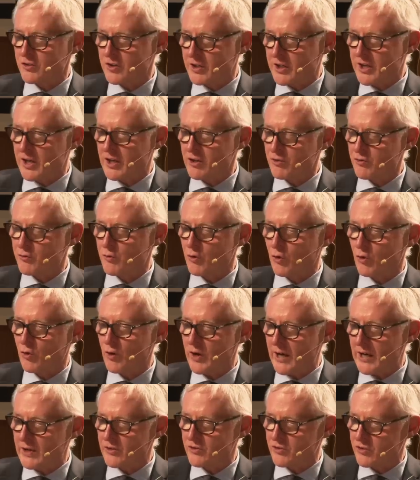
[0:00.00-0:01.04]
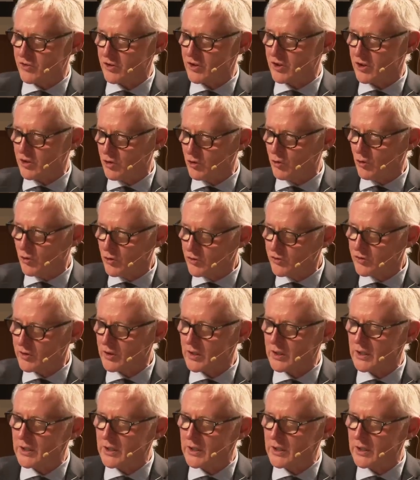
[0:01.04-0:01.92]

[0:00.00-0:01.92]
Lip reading: the case for and secured